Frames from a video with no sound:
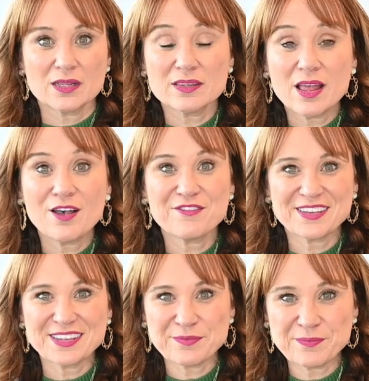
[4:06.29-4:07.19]
love
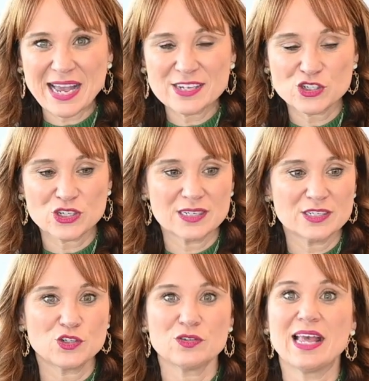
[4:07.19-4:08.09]
and compassion
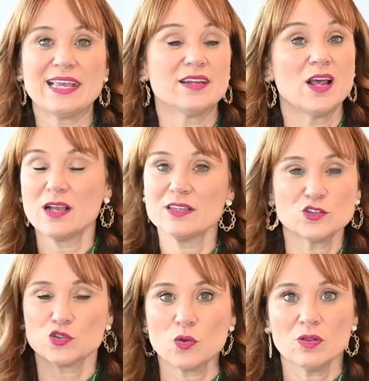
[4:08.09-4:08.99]
into like an
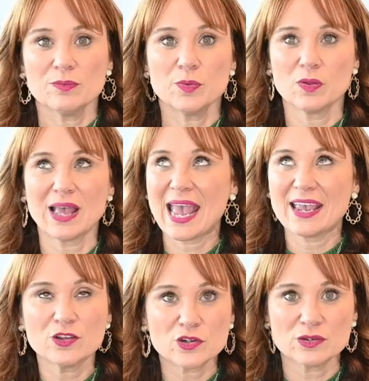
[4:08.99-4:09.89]
uncontrollable
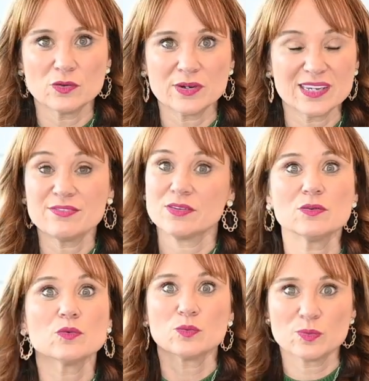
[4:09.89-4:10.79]
anger or
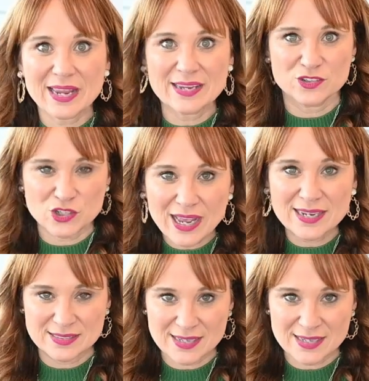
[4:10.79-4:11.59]
even rage at